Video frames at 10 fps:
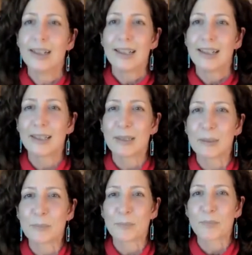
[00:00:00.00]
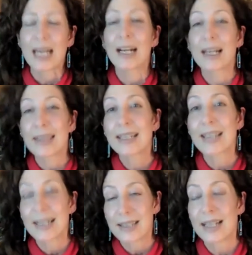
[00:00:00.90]
And I think
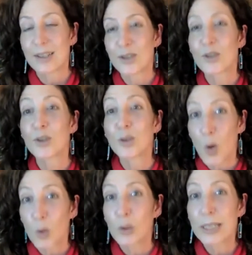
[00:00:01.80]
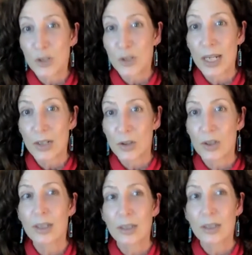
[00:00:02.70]
that that's slowly
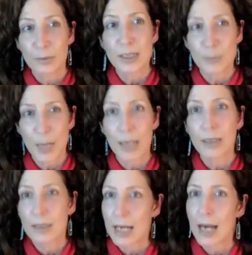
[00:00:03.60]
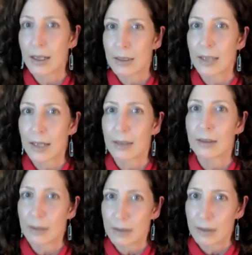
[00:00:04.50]
changing, the respect that
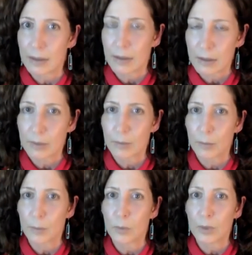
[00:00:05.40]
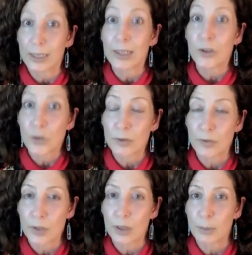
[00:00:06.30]
literature
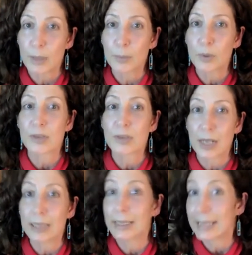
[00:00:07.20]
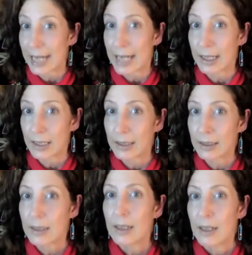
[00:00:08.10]
for young people is finally
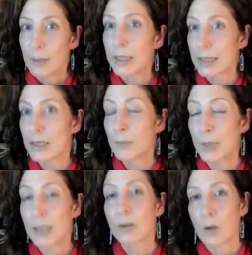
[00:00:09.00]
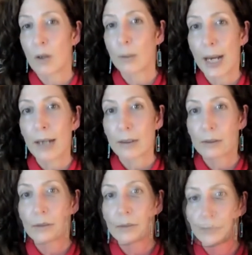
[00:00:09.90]
getting, but it's been a long battle.